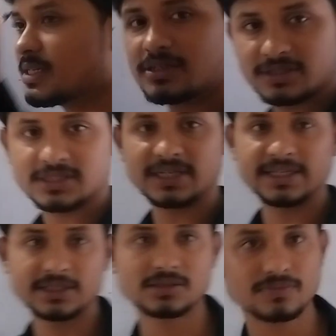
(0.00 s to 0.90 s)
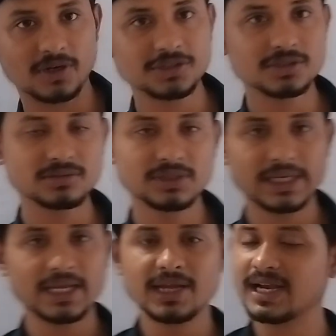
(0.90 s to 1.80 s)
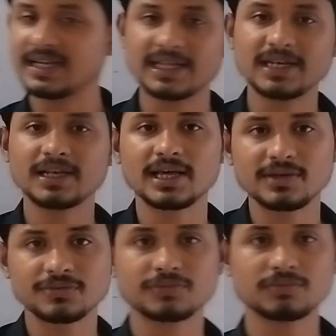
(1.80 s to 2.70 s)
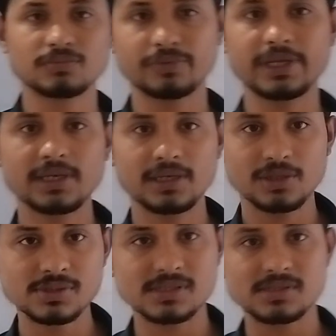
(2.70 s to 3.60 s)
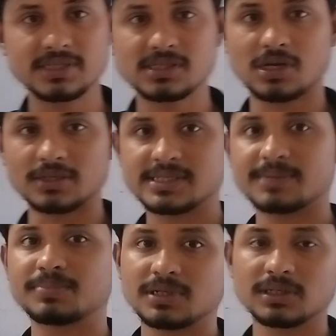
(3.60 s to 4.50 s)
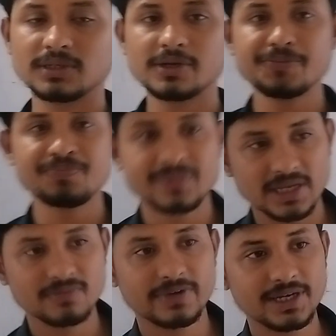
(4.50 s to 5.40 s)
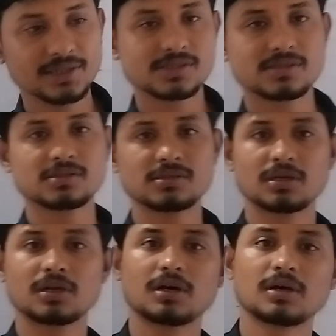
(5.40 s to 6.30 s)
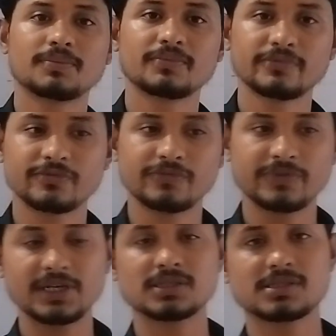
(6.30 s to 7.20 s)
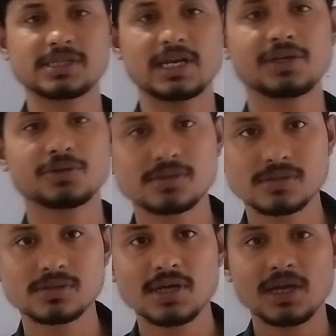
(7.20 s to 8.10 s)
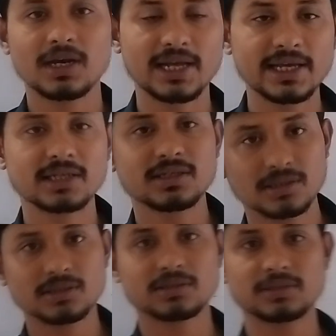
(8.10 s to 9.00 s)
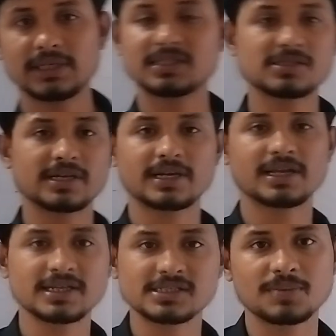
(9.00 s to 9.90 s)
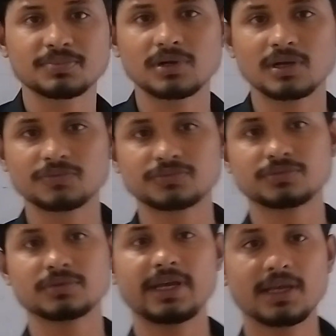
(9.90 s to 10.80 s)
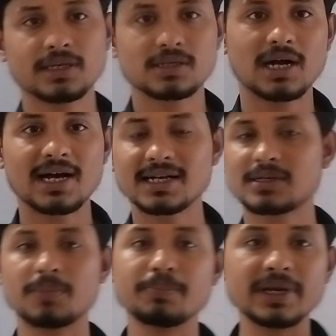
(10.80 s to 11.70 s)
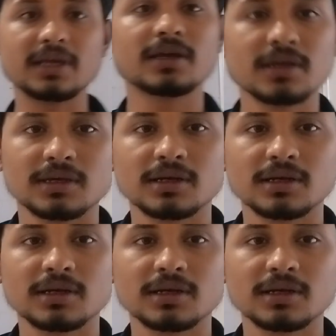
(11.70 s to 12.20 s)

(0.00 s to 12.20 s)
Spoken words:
increasing and decreasing function. In daily life, we uses this concept in various scenarios. Like let us take an example of a car company.